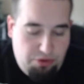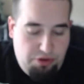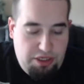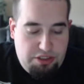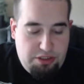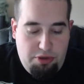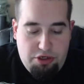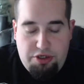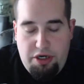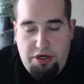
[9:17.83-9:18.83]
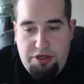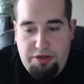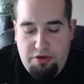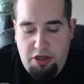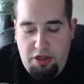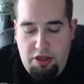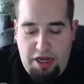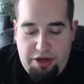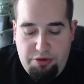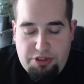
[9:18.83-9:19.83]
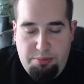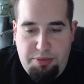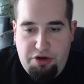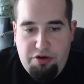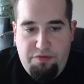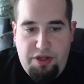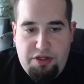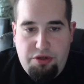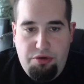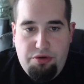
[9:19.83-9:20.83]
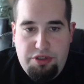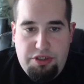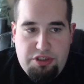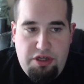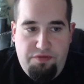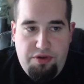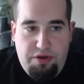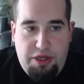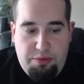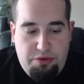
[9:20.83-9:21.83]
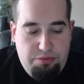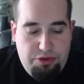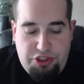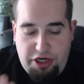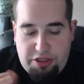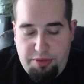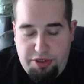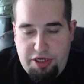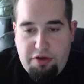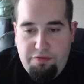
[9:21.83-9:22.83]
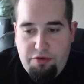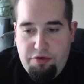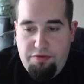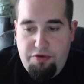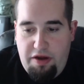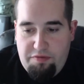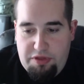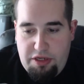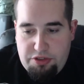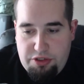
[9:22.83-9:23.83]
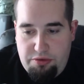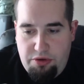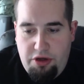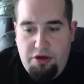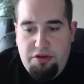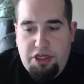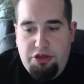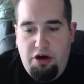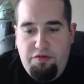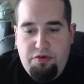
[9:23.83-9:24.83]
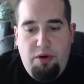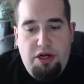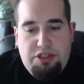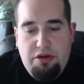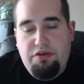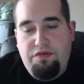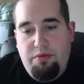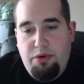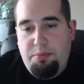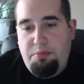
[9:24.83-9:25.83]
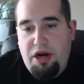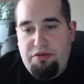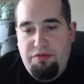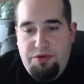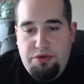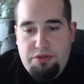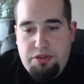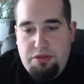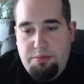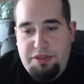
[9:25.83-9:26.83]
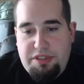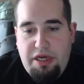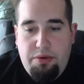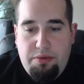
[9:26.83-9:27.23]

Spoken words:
and that's a marked card. And I go to some bigger events locally and stuff, and they will reject my deck for having that. So thank you all for watching. Look for more product reviews. Peace out.